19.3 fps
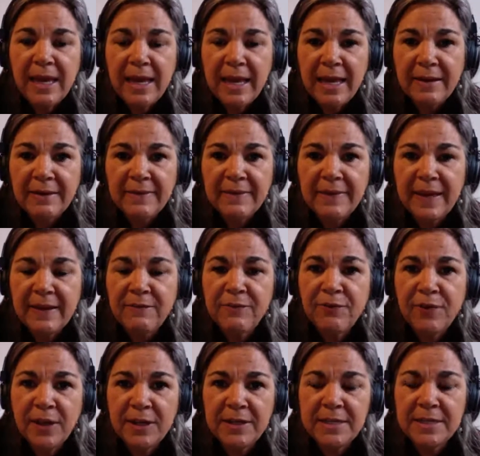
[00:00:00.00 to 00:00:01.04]
And they
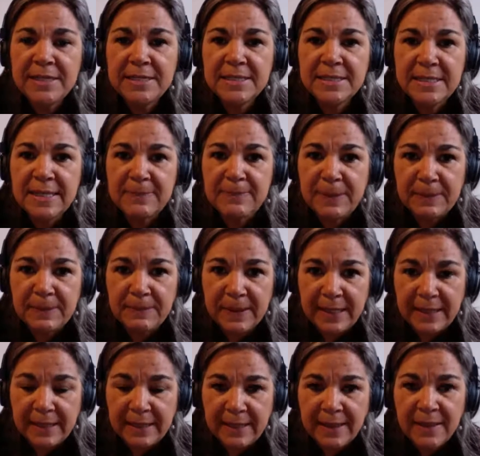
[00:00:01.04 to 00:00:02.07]
funded
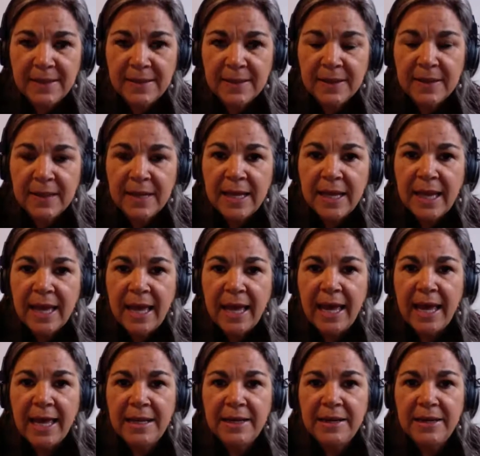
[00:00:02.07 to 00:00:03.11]
CPB
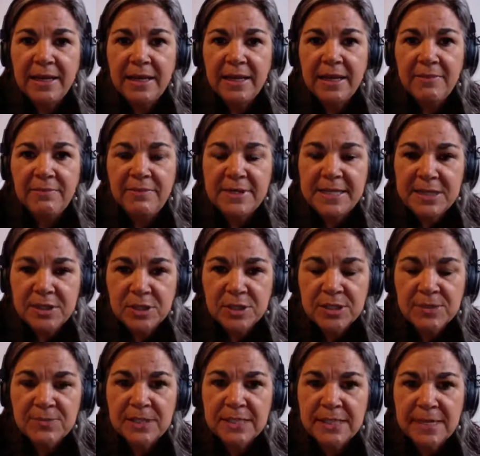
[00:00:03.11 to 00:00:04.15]
and took
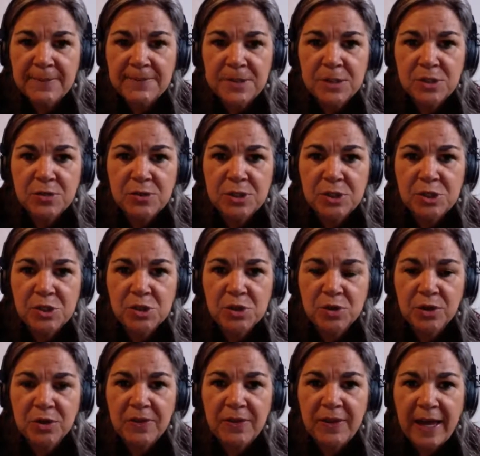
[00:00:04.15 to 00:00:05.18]
some steps to
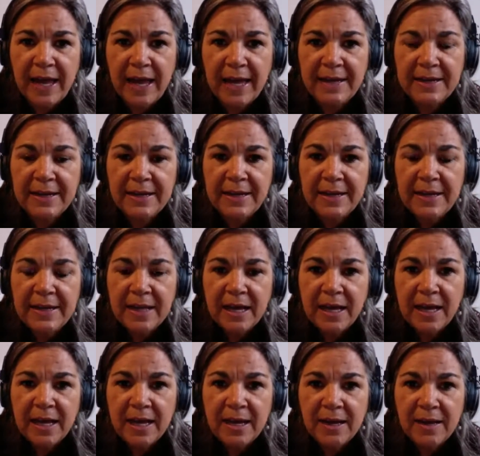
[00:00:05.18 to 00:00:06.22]
ensure that
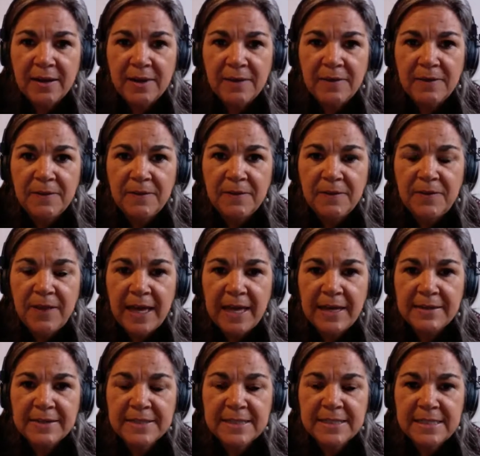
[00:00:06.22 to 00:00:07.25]

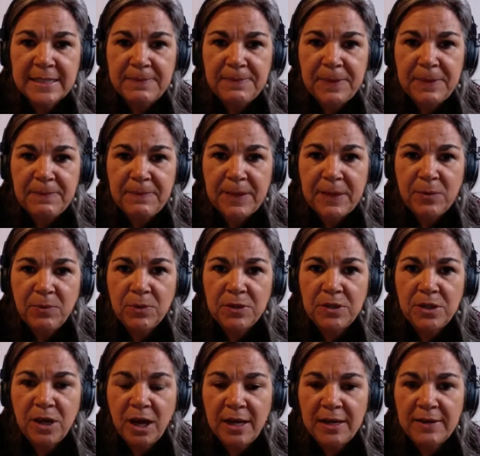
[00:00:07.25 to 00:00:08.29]
that CPB would
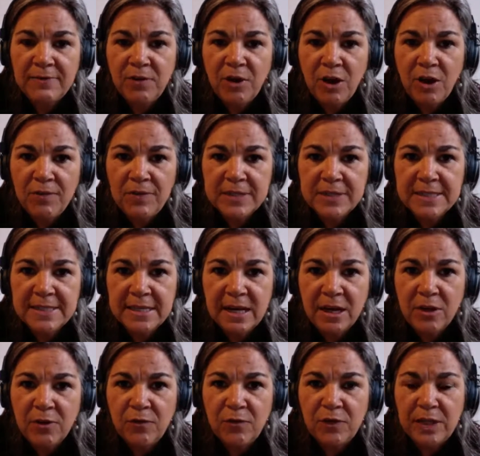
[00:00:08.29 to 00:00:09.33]
not involve
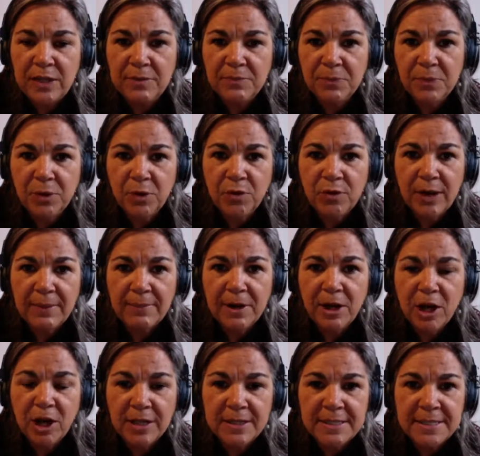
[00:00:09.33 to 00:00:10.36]
itself in program
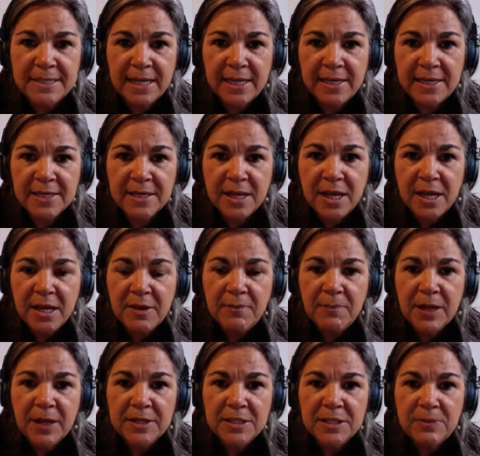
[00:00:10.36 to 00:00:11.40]
content,
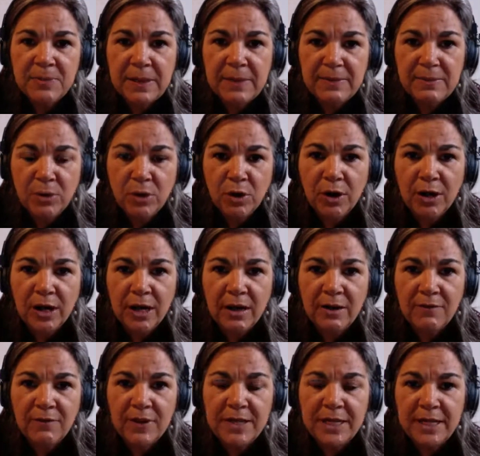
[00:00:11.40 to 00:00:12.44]
but to be more
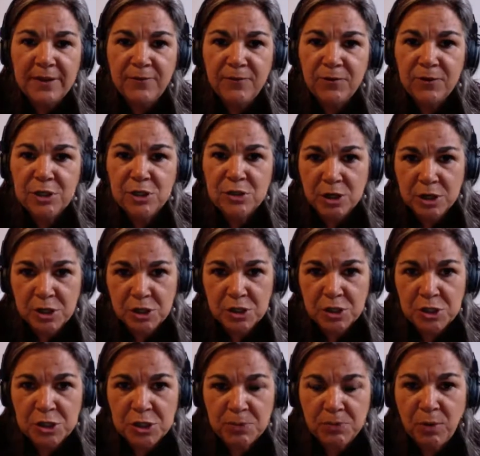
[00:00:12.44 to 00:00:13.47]
of an infrastructure
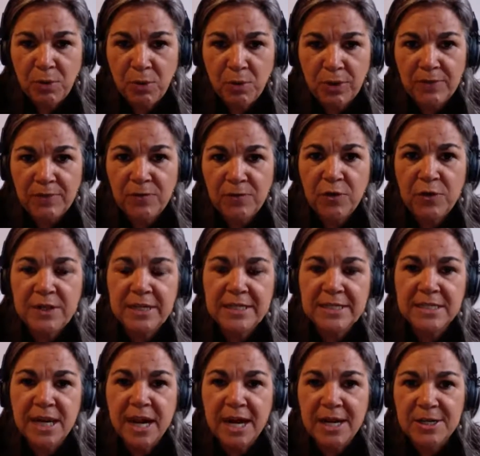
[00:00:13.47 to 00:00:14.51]
support for the
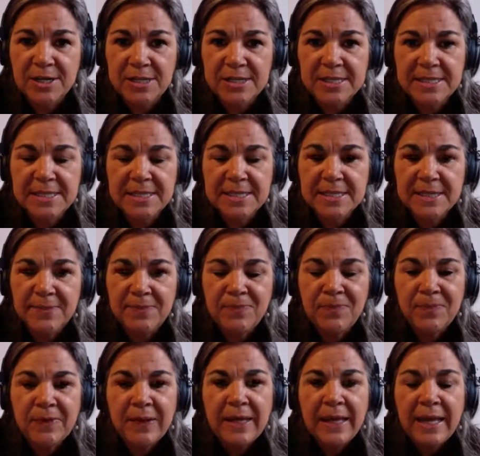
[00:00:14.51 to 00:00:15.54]
entire system.